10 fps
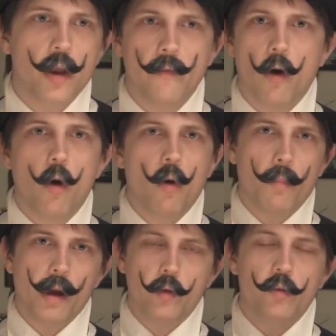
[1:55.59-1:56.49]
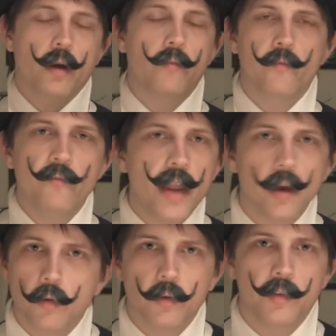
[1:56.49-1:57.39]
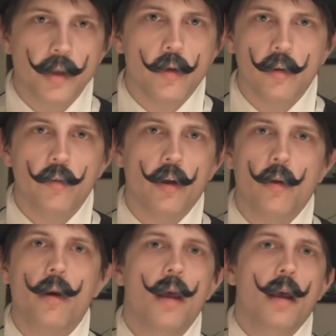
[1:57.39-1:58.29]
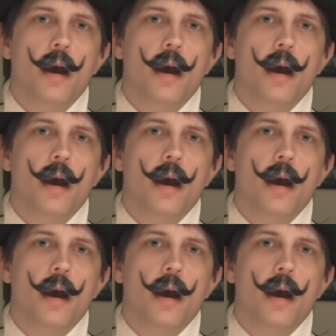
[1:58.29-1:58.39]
you have a whole bunch of vehicles that you can do,